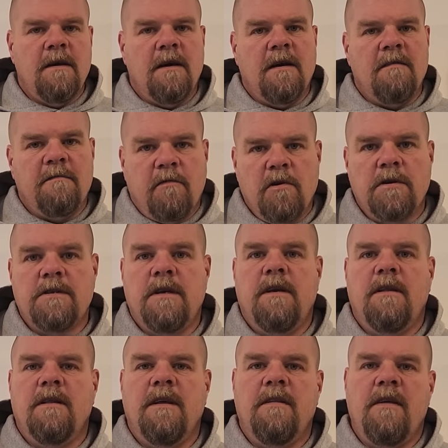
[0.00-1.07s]

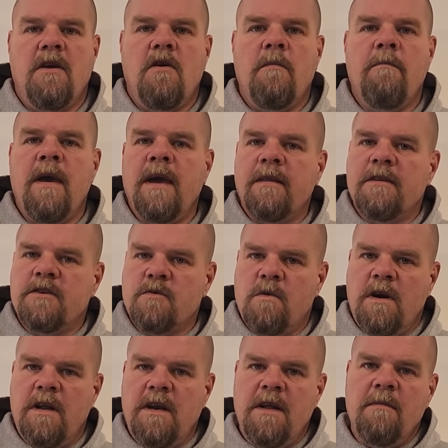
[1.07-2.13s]
Unfortunately, they don't make this
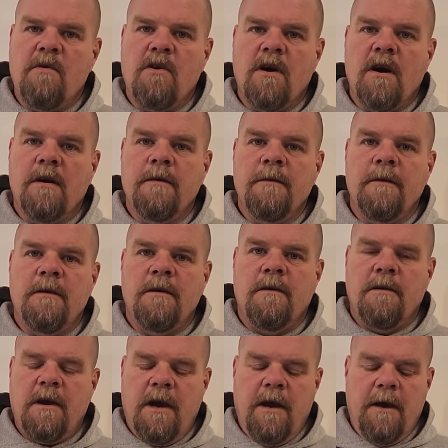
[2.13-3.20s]
one anymore,
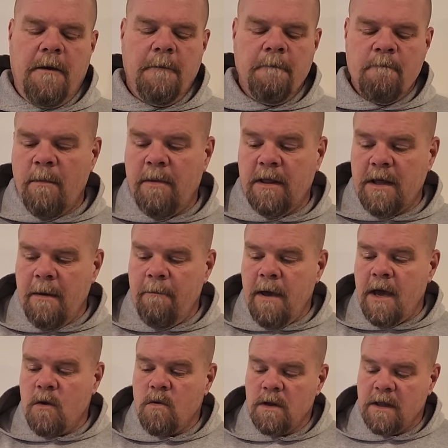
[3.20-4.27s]
okay? But they
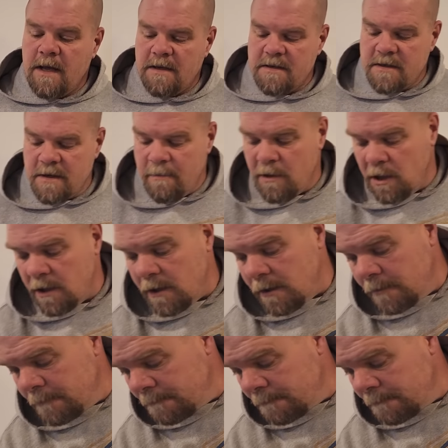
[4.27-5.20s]
make one that's similar.